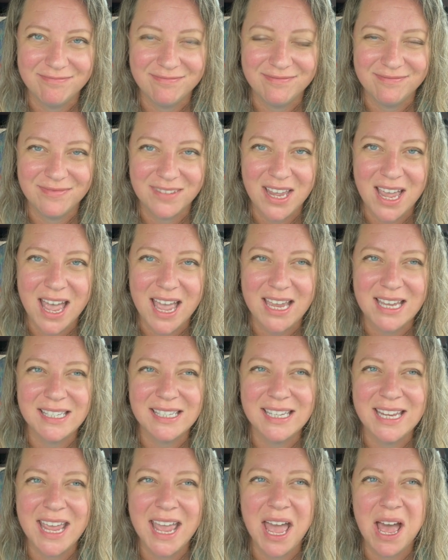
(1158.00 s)
Okay,
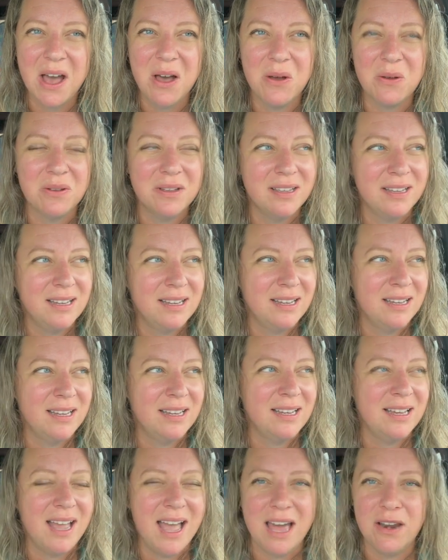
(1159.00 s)
see how
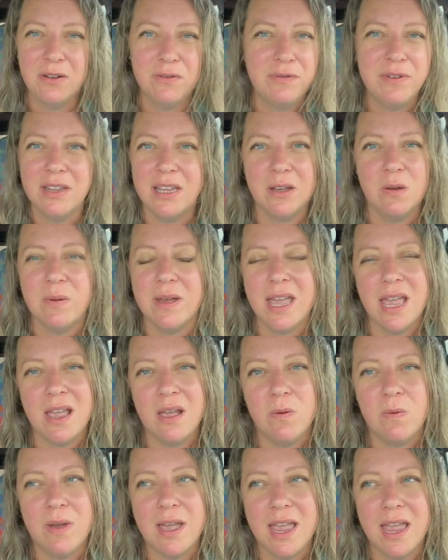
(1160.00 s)
I don't feel like
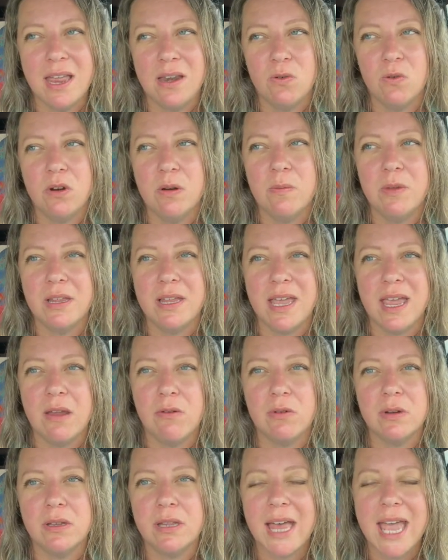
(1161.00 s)
we, we normally
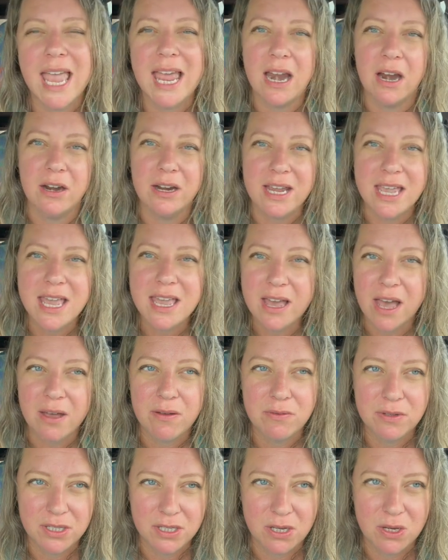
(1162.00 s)
relate our
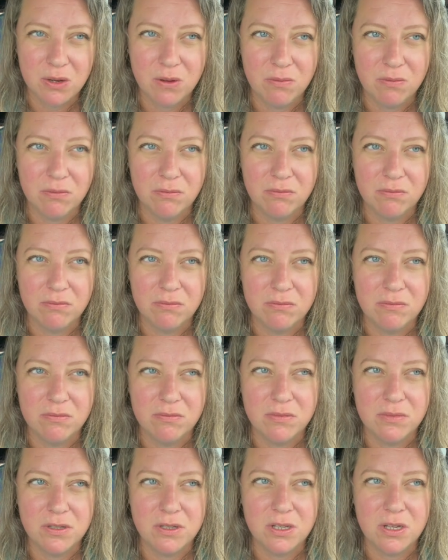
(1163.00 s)
ego to
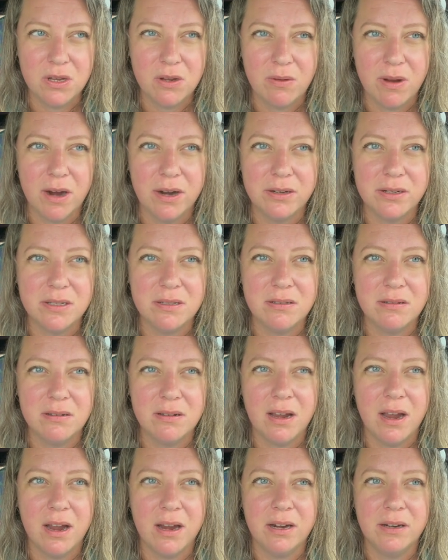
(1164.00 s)
to our
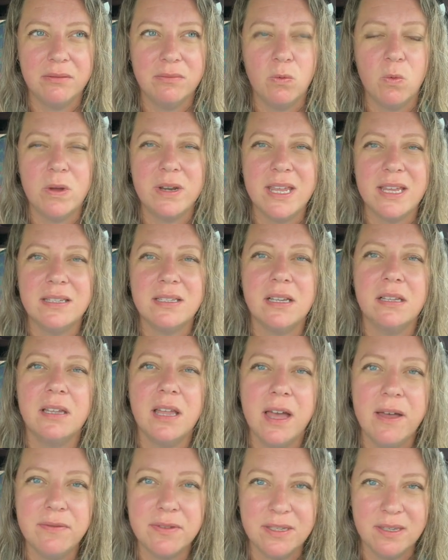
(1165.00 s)
our wanting to
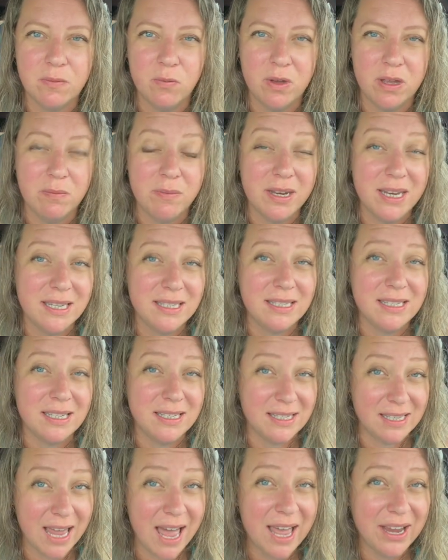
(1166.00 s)
love someone, but it's
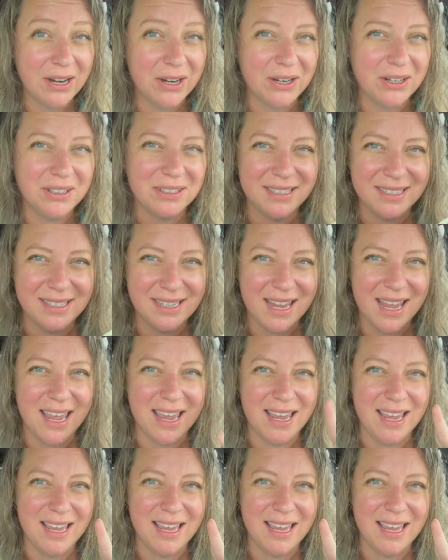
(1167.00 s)
desire, see?